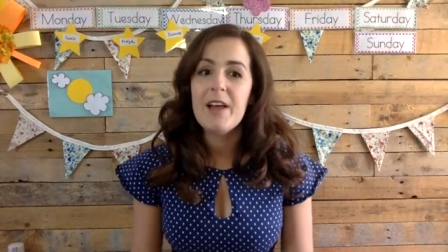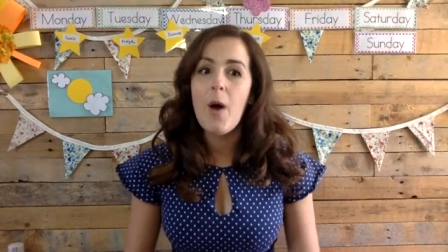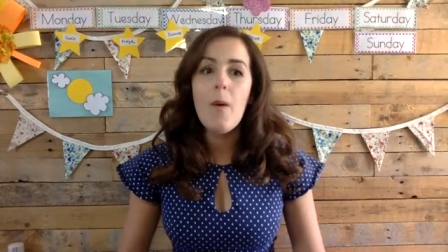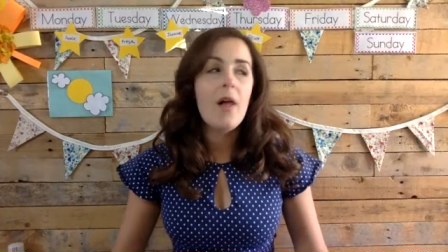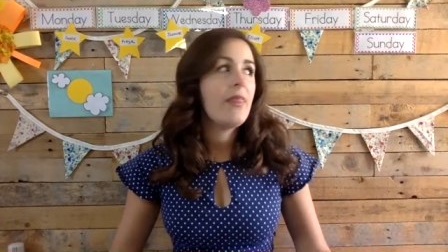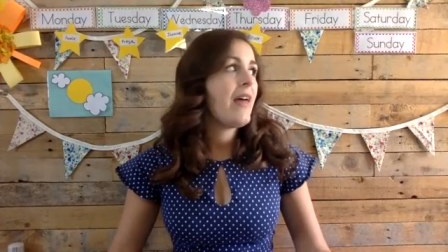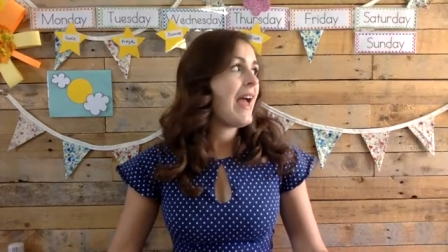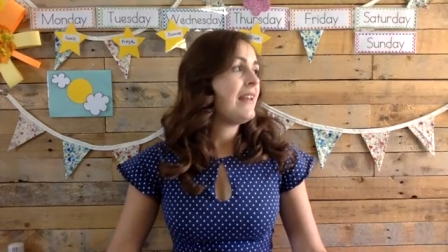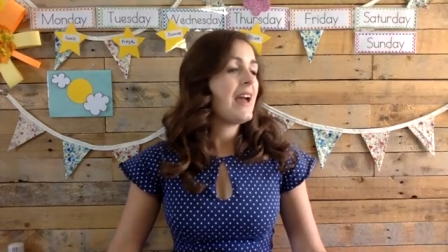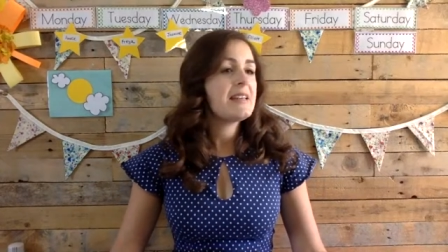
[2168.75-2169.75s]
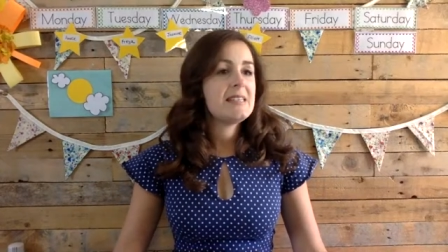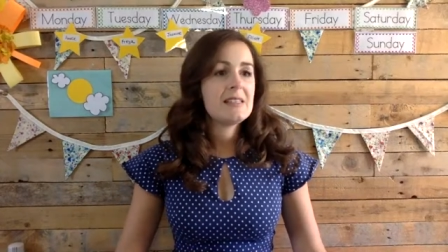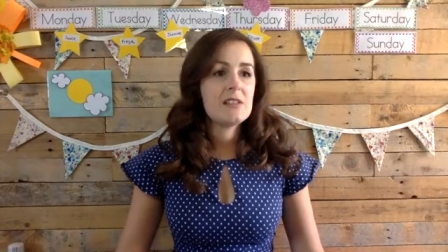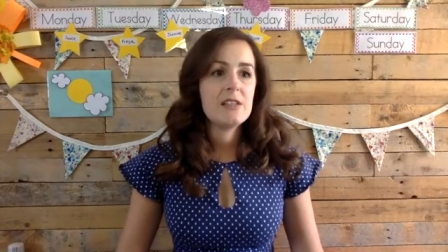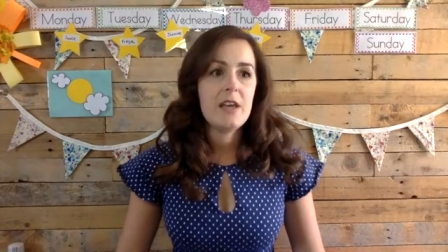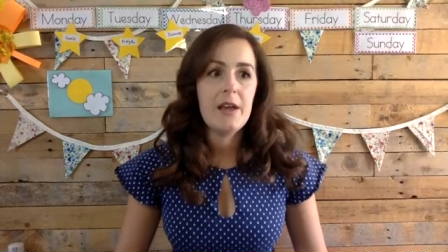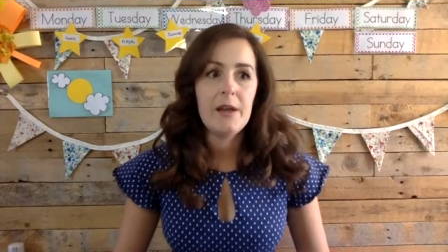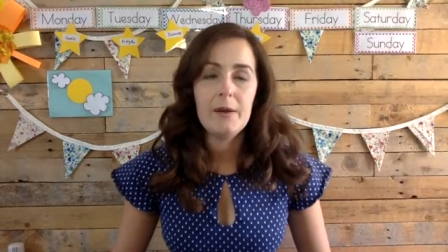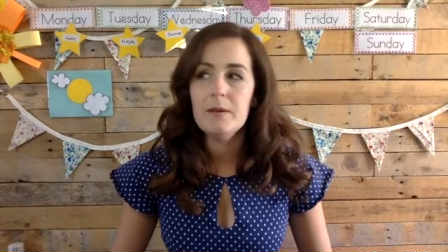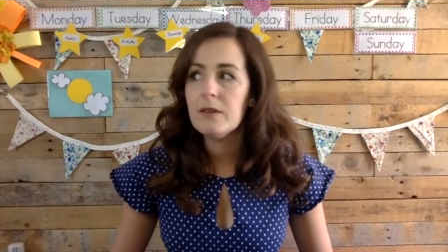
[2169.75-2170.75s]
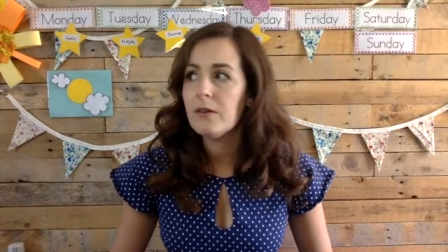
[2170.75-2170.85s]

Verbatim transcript: Go on then, as it's you.